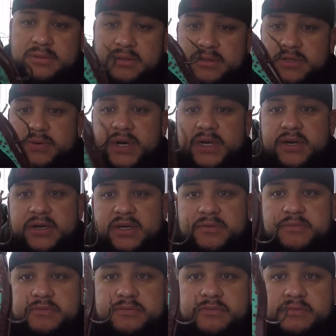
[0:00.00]
So why not give
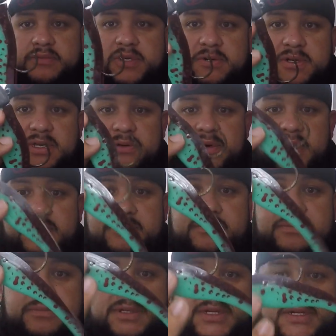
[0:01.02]
them, you know, what they want,
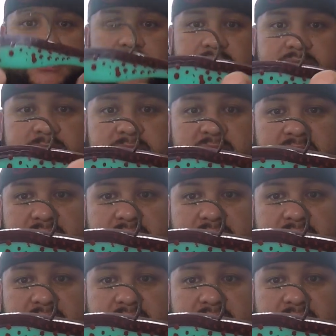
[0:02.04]
you know, something like